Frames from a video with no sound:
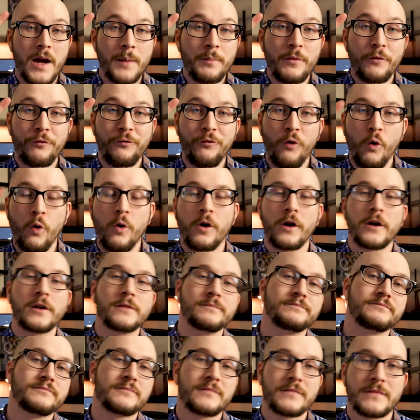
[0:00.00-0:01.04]
Number
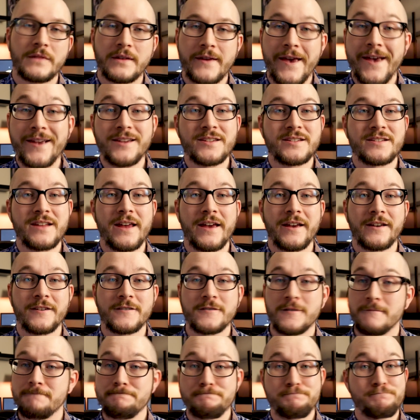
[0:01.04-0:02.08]
4, king
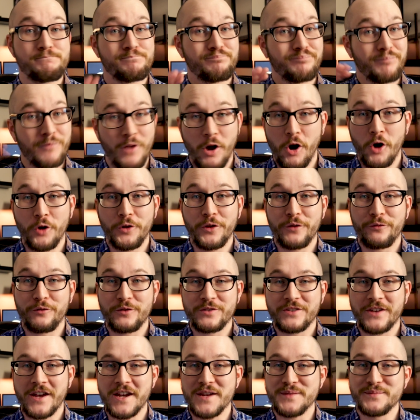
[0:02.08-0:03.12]
snakes, all
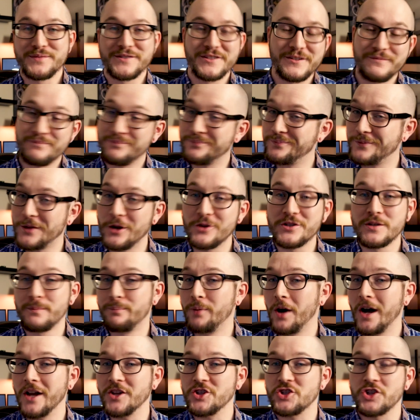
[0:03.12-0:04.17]
different types. There's a
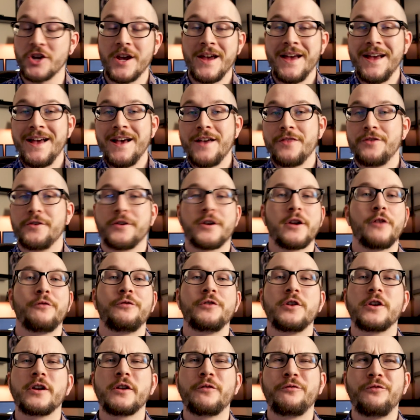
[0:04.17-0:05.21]
bunch. You're
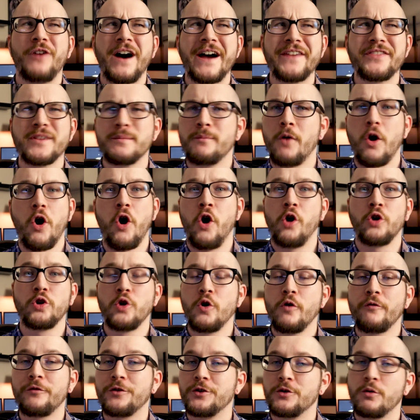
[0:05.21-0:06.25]
gonna find them
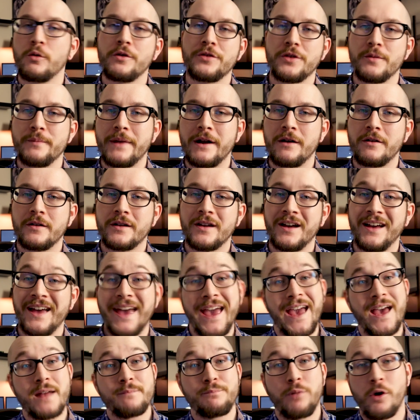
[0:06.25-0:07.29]
all over North America
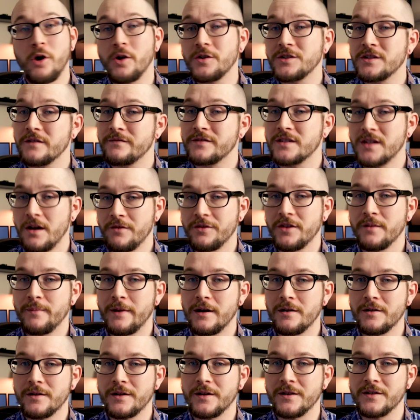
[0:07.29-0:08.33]
and parts of South
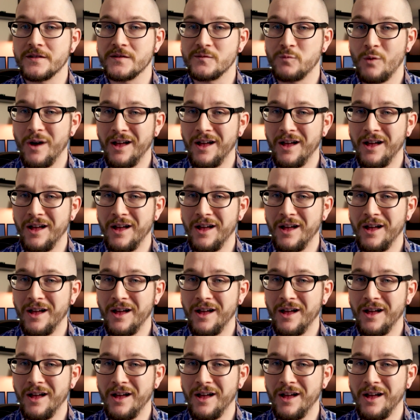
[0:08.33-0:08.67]
America as